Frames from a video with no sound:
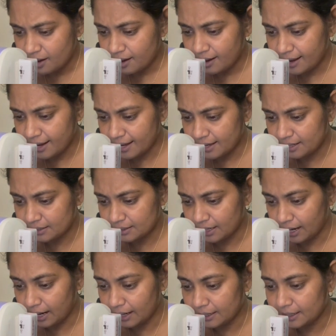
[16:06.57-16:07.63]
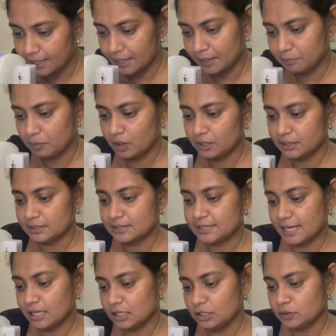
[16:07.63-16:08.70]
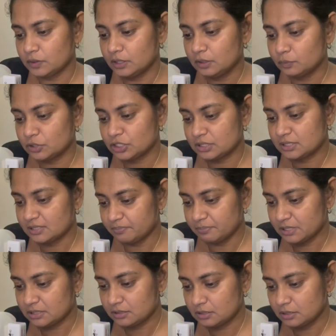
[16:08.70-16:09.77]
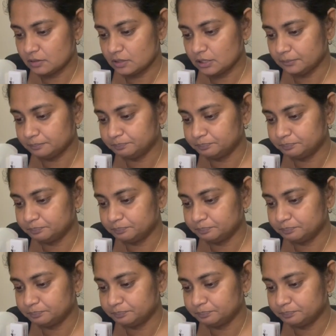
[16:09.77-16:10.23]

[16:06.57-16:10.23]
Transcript: And I am on the second unit, which is the mist unit.